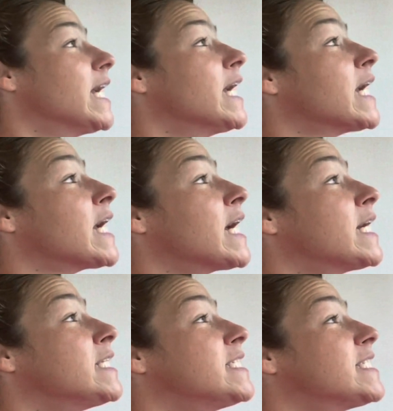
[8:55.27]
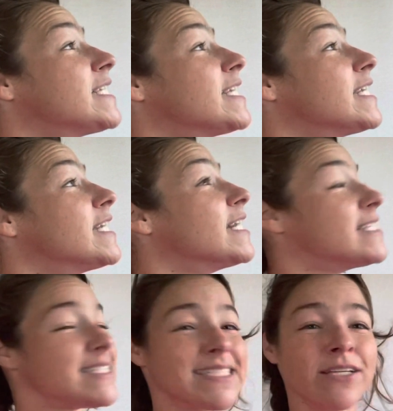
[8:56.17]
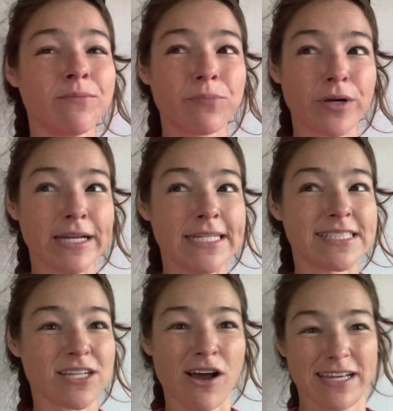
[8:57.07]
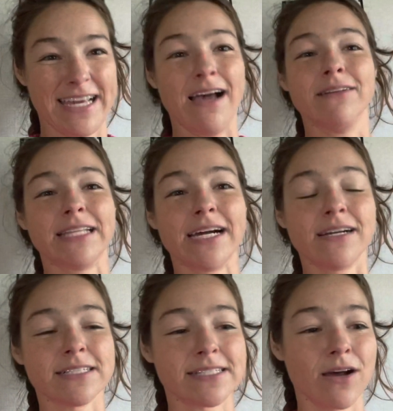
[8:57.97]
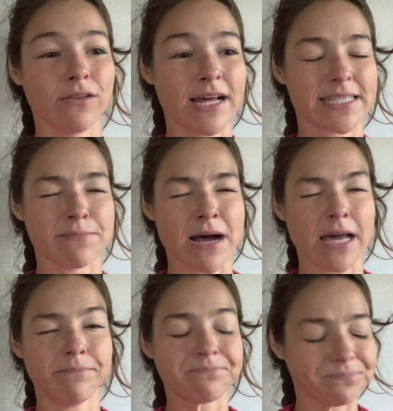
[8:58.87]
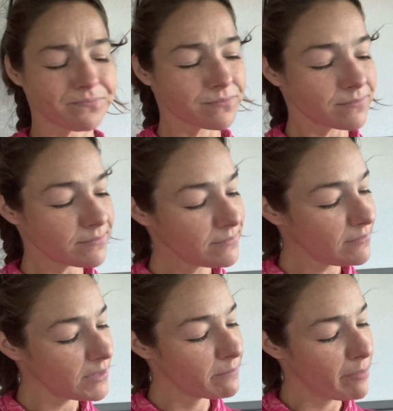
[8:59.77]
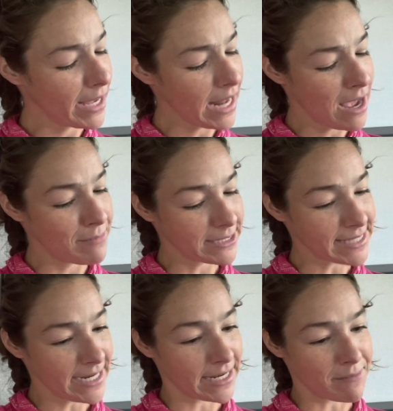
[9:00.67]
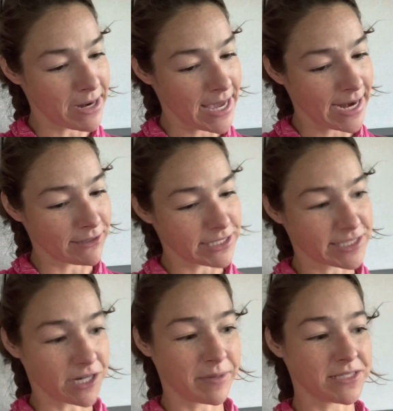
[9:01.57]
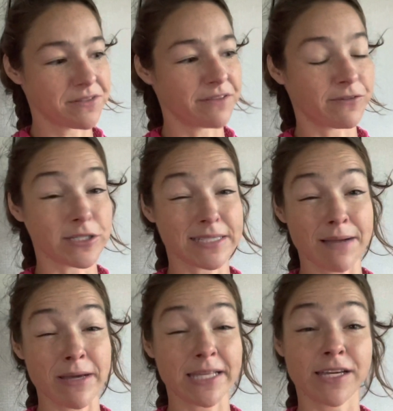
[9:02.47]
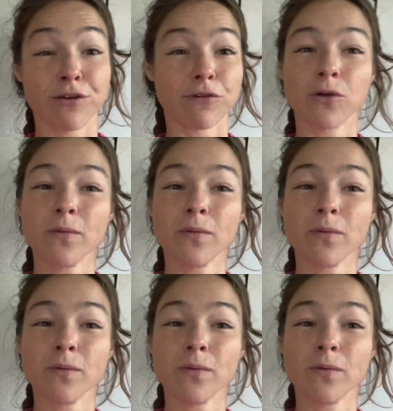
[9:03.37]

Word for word: And it's still pretty soggy out there, so lots of mud. But I'm excited. I'm going to head out to Starbase for the first time, I think, in over a